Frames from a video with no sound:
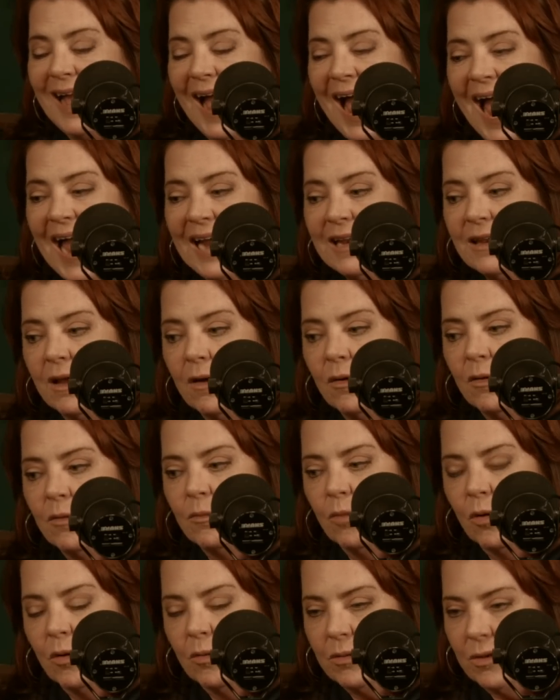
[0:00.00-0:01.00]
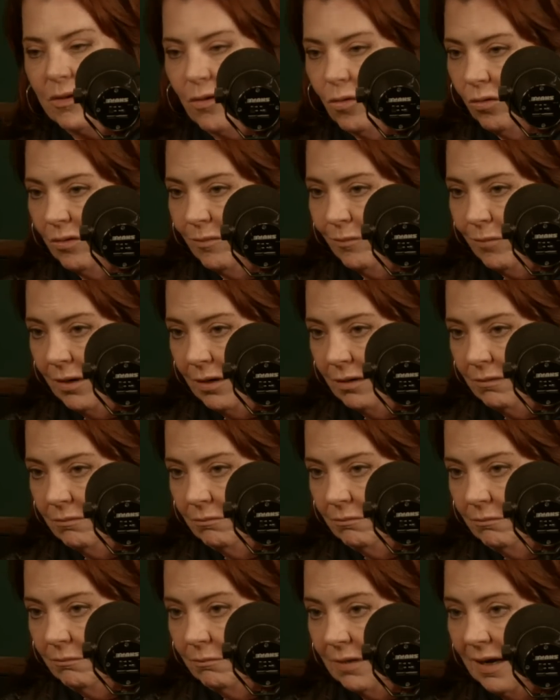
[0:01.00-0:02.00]
I'd go more with the cornbread.
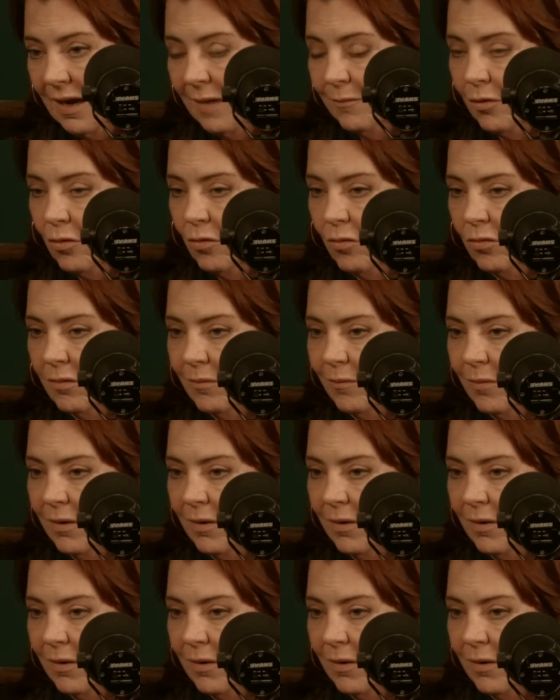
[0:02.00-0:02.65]
But I'm a cornbread.